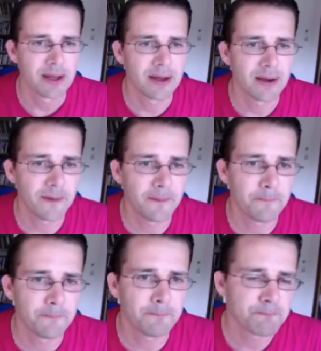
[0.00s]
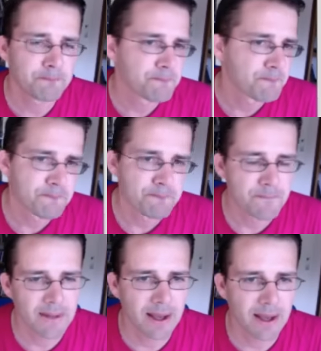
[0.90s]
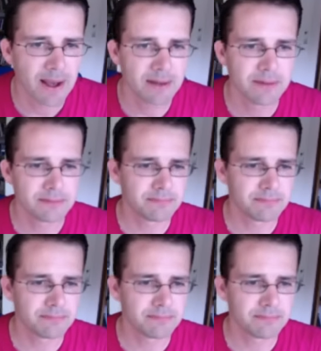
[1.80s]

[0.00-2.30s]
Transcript: Um, and